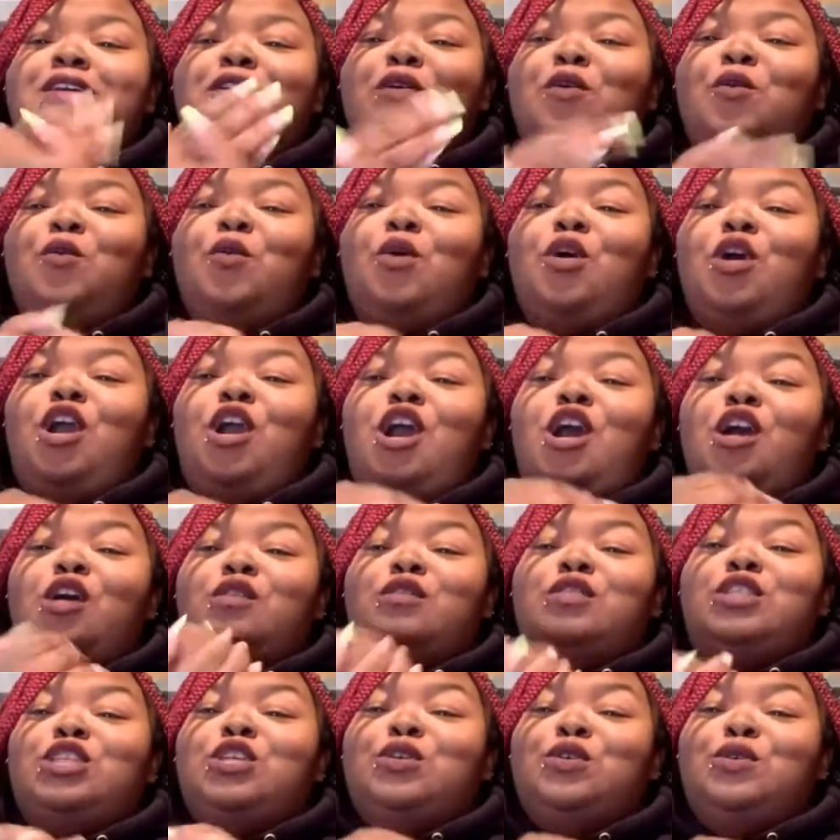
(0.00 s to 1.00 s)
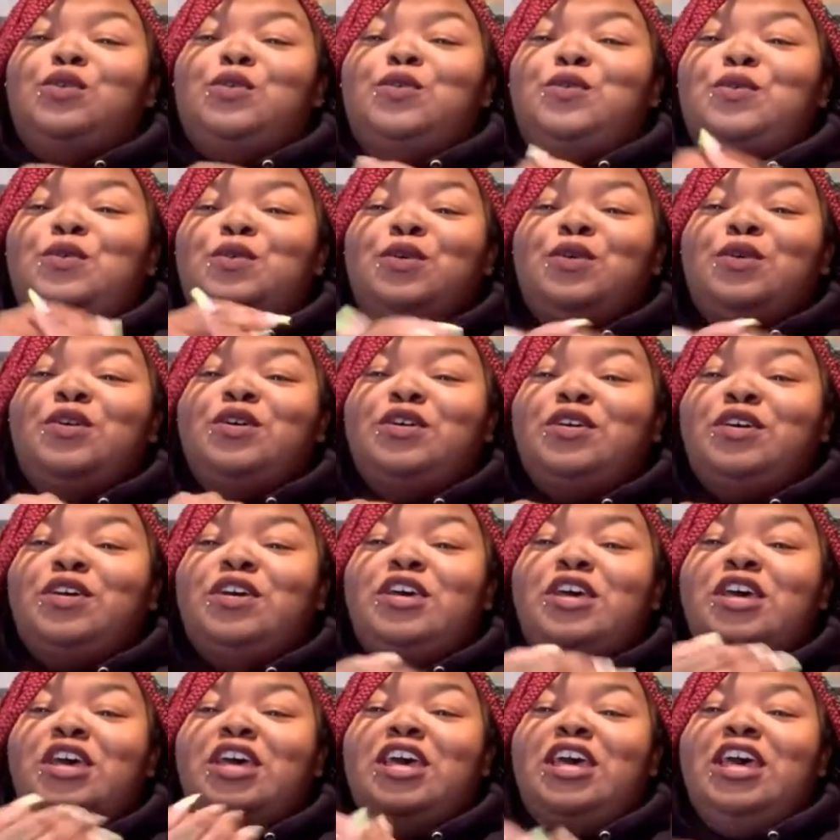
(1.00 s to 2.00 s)
will go to
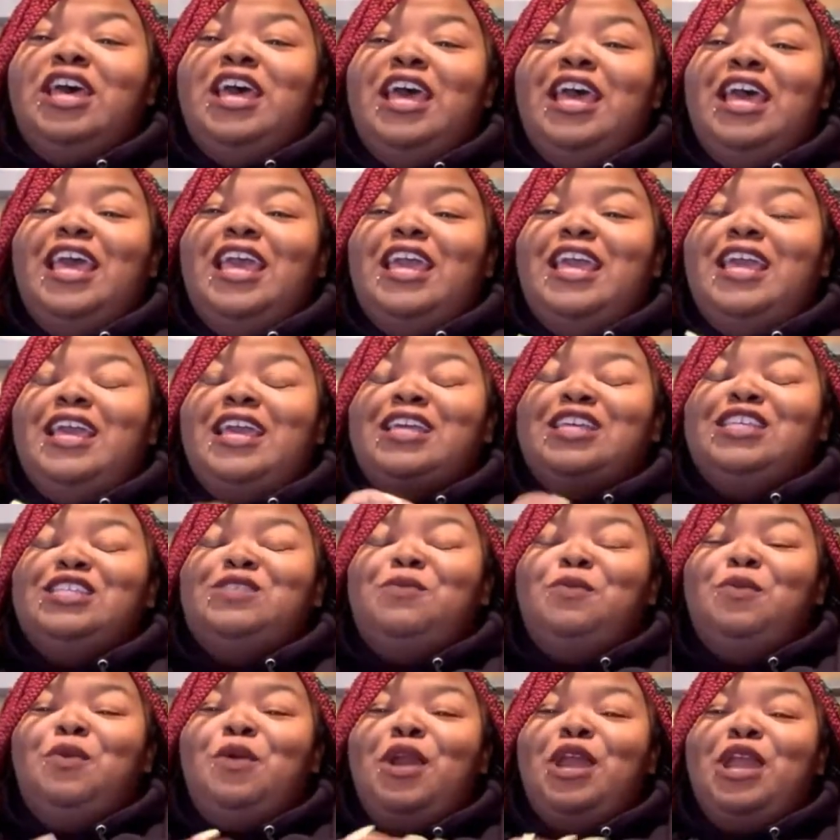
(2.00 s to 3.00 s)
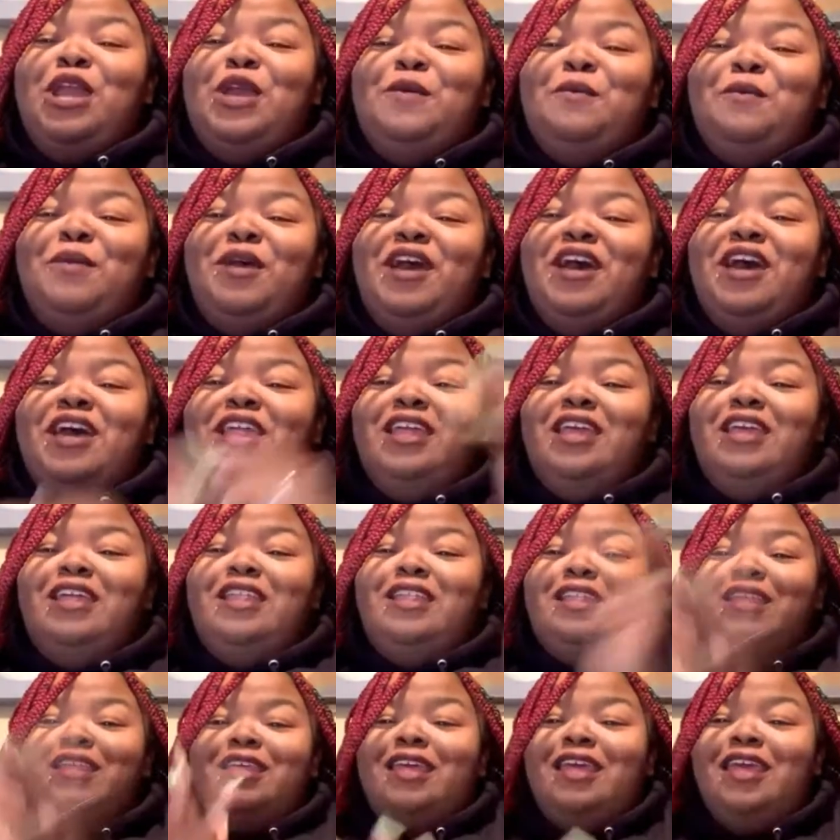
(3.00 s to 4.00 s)
is pray about
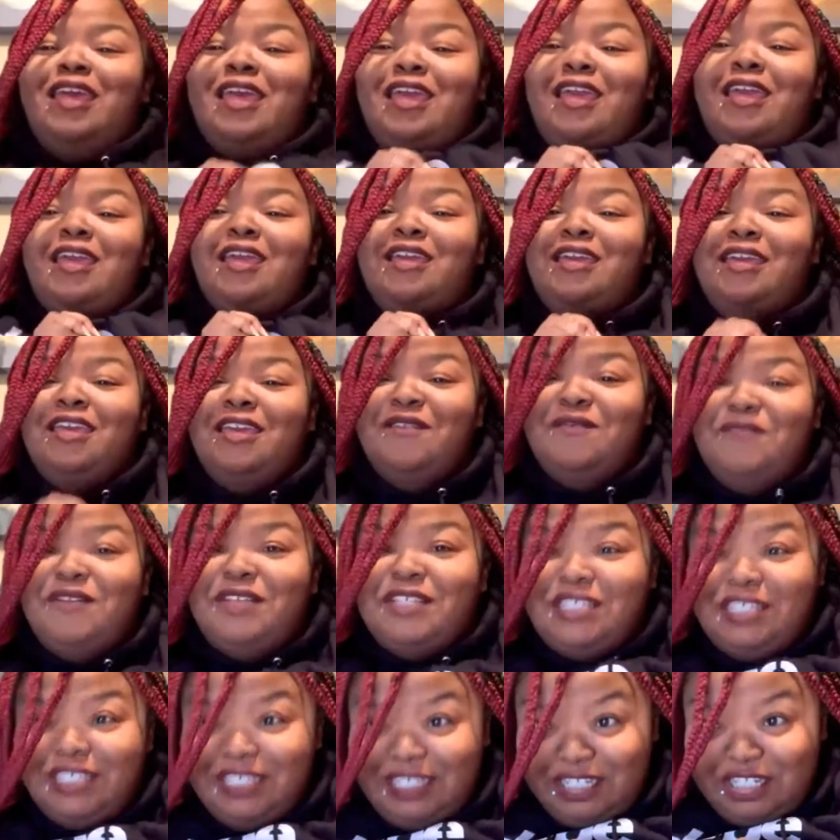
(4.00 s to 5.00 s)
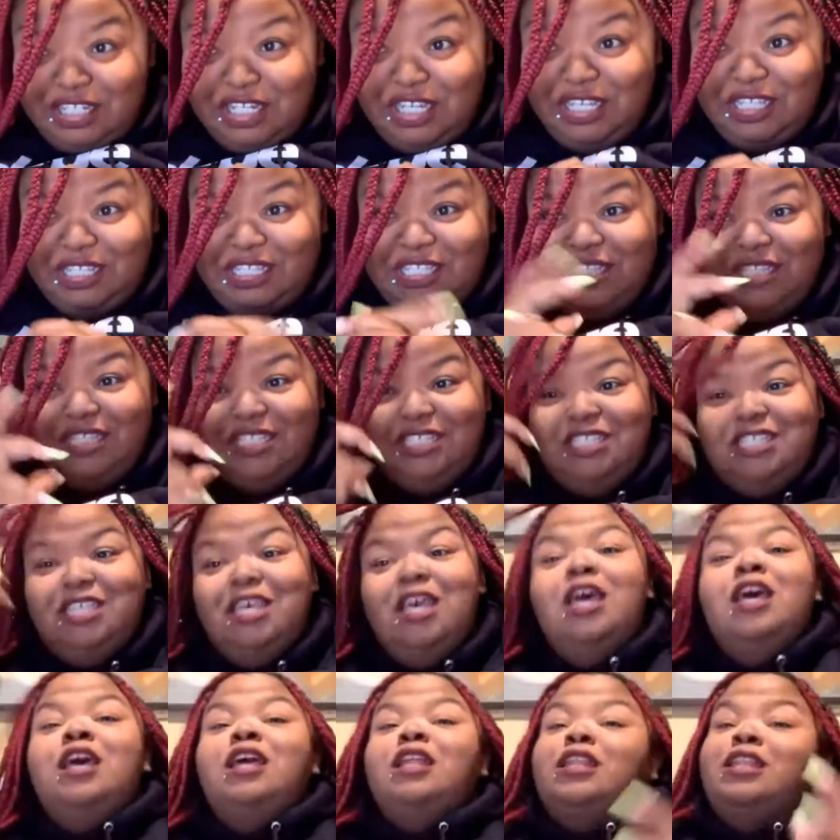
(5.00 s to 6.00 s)
it and give it to Jesus.
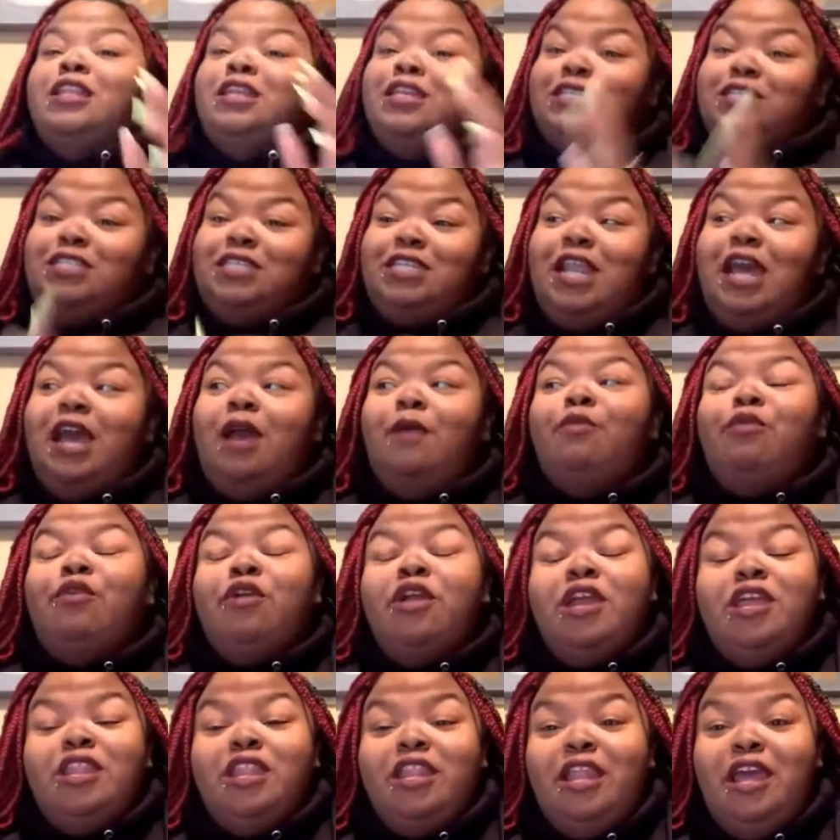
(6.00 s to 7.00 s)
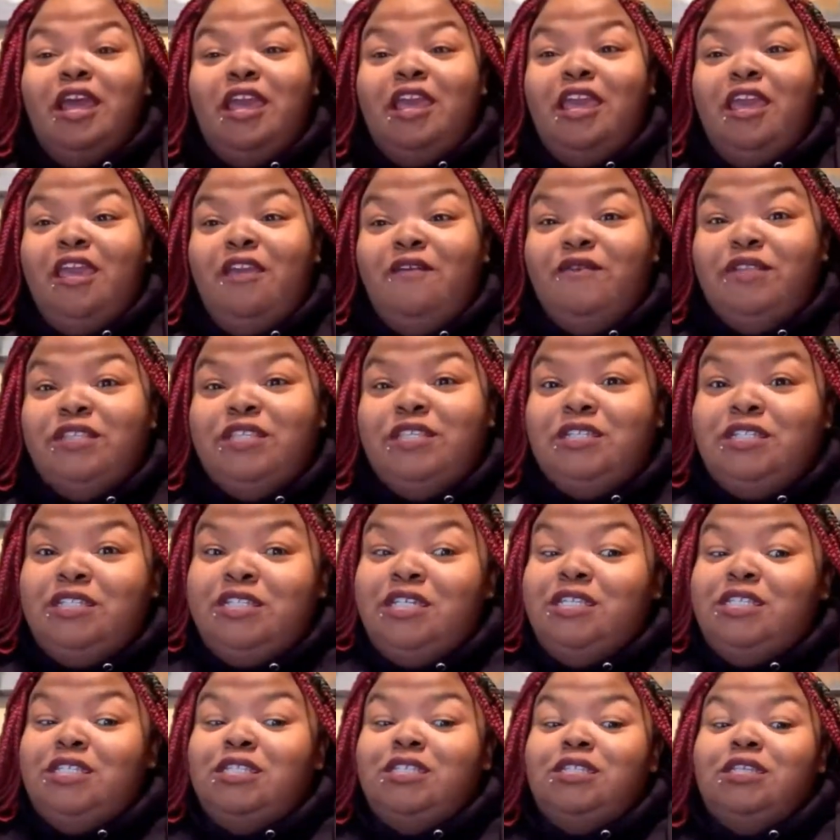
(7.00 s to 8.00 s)
Listen, I prayed and I gave it to
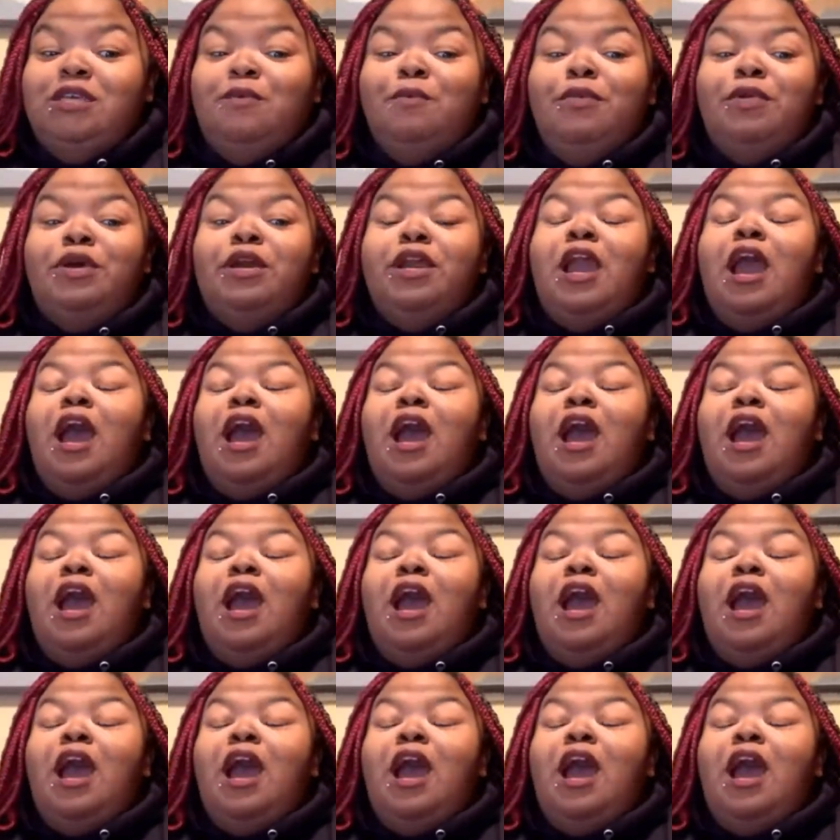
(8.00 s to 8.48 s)
Jesus, but